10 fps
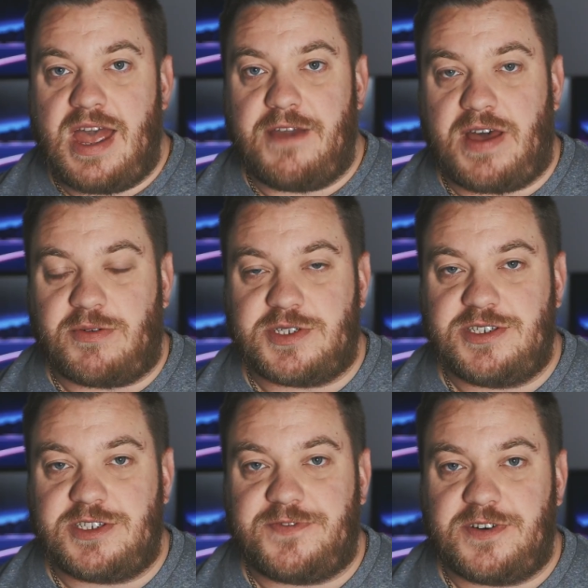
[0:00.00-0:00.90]
If that was
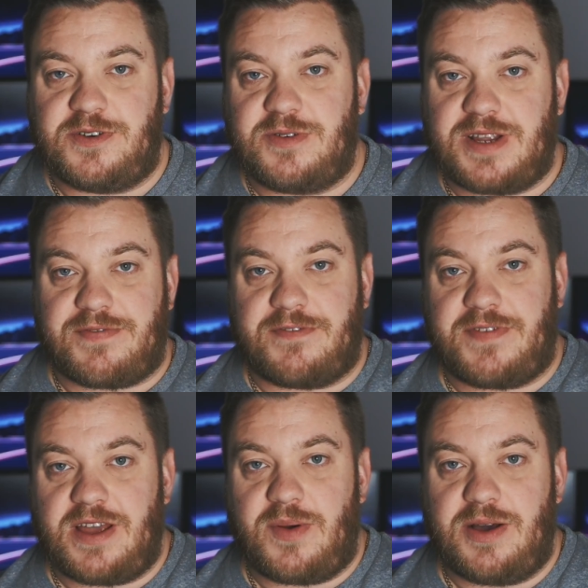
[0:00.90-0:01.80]
useful, give the
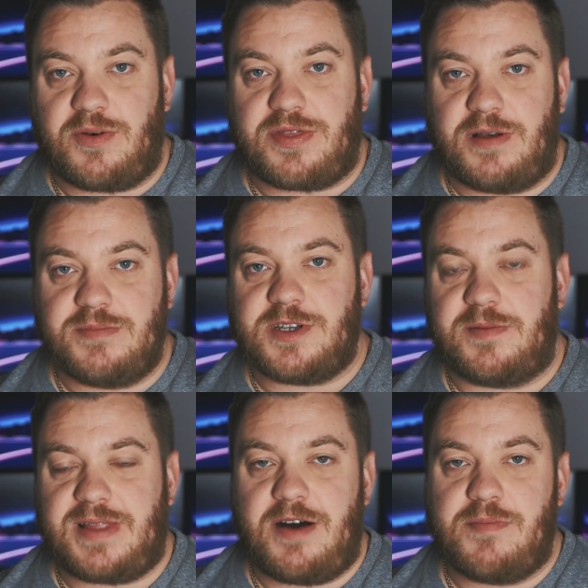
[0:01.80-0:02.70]
video a little thumbs
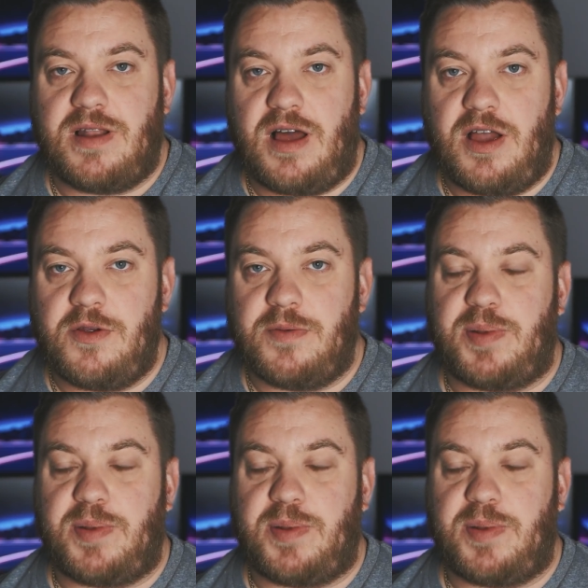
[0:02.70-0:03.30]
up down below.